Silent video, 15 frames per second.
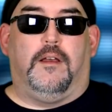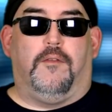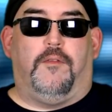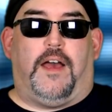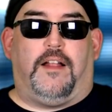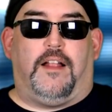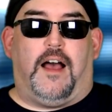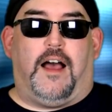
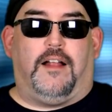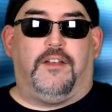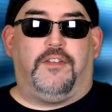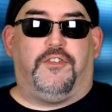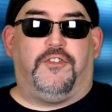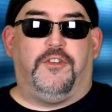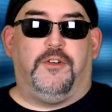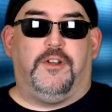Valhalla
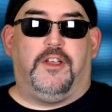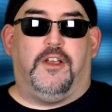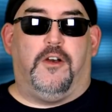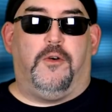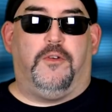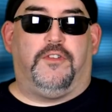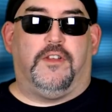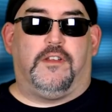
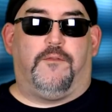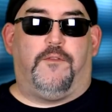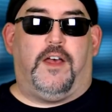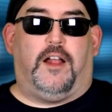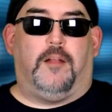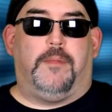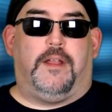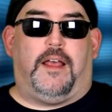Studios, a
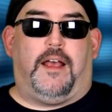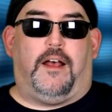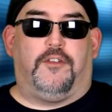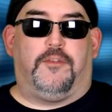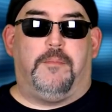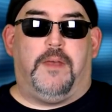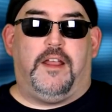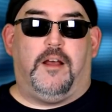development
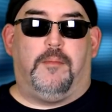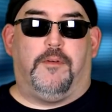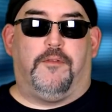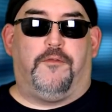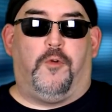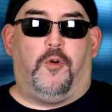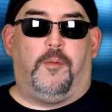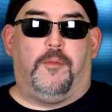house made up of
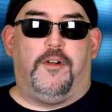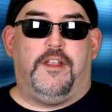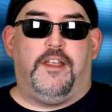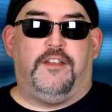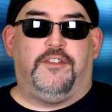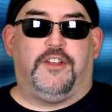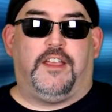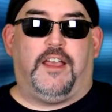former
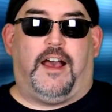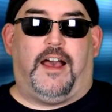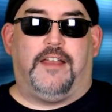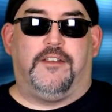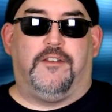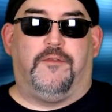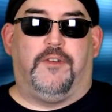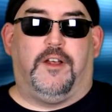Ninja
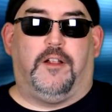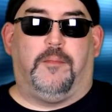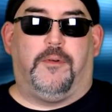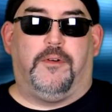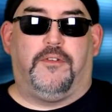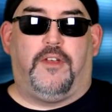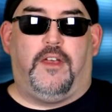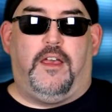Gaiden
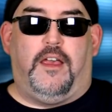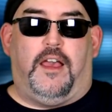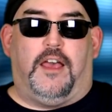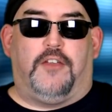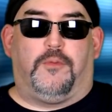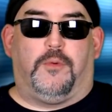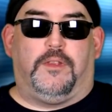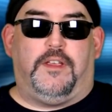developers,
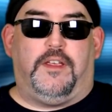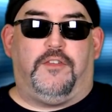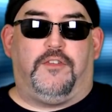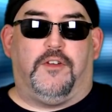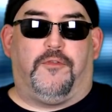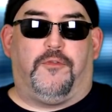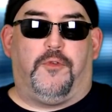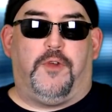has released
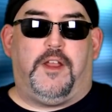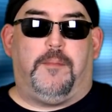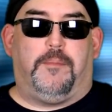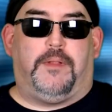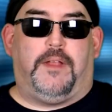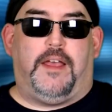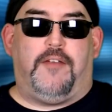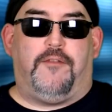a
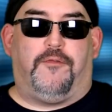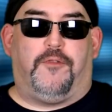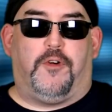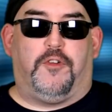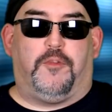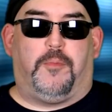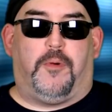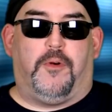free-to-play
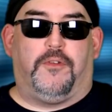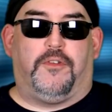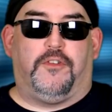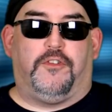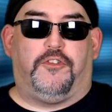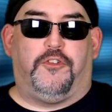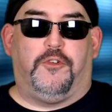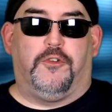first-person
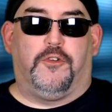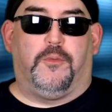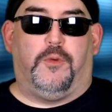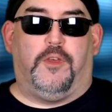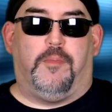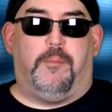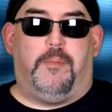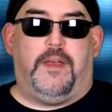shooter
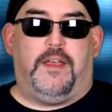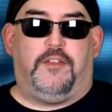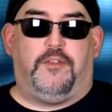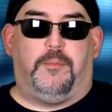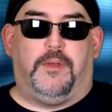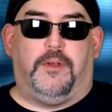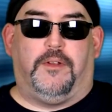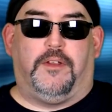with
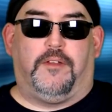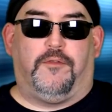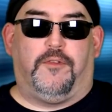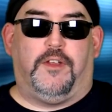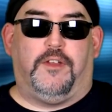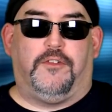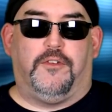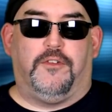base building
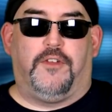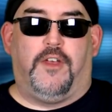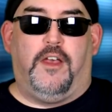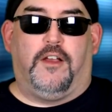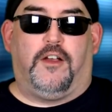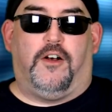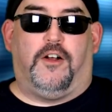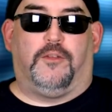features
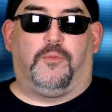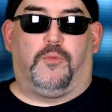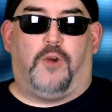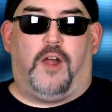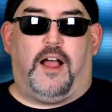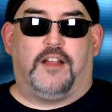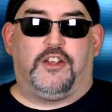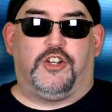called
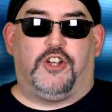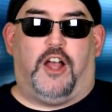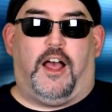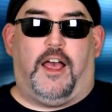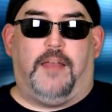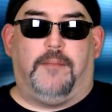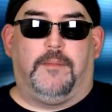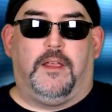Rockshot.